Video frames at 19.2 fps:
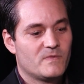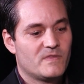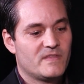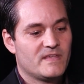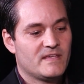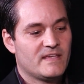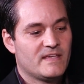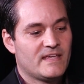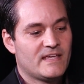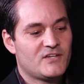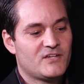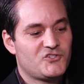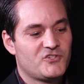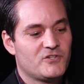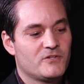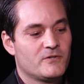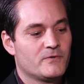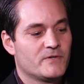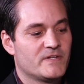The
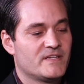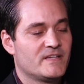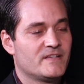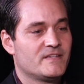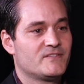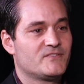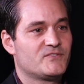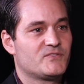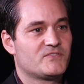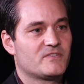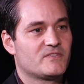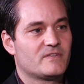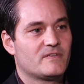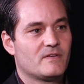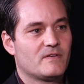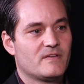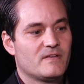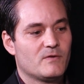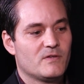issue is
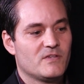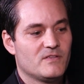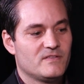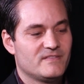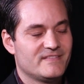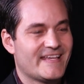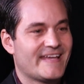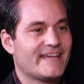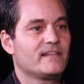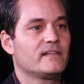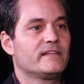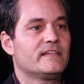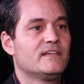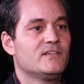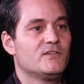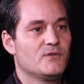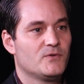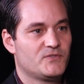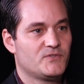daily
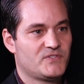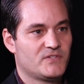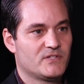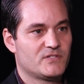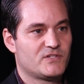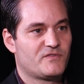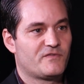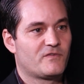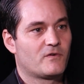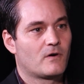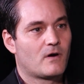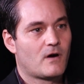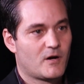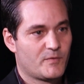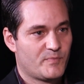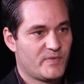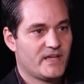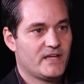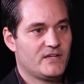usage for
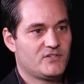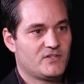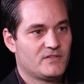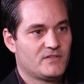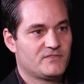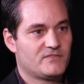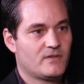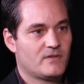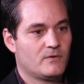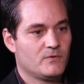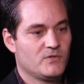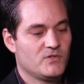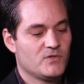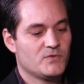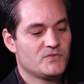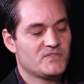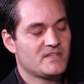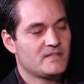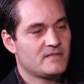our patients. So
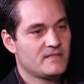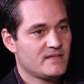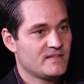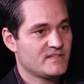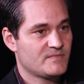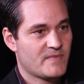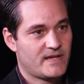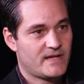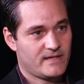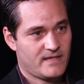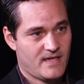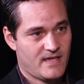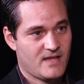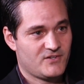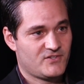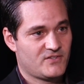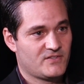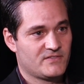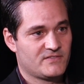using these
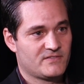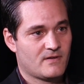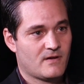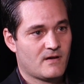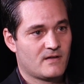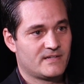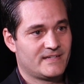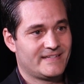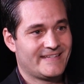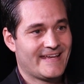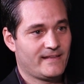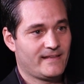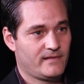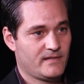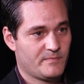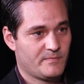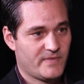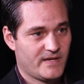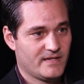medications on a
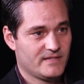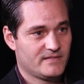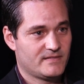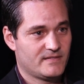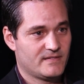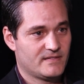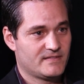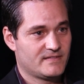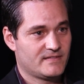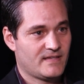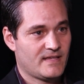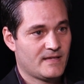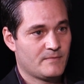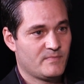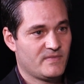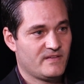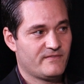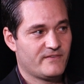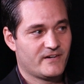daily basis
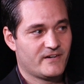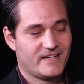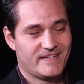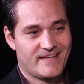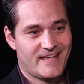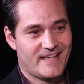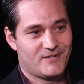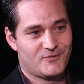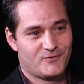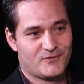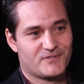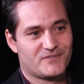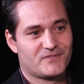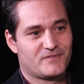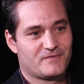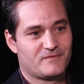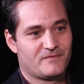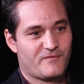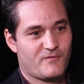can be very dangerous
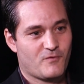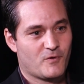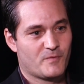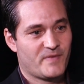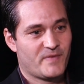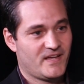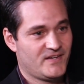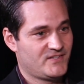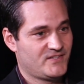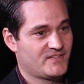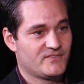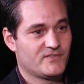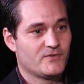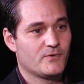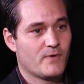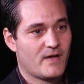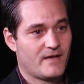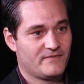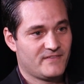for patients
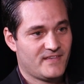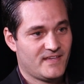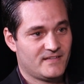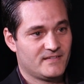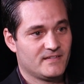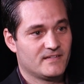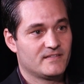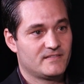who have kidney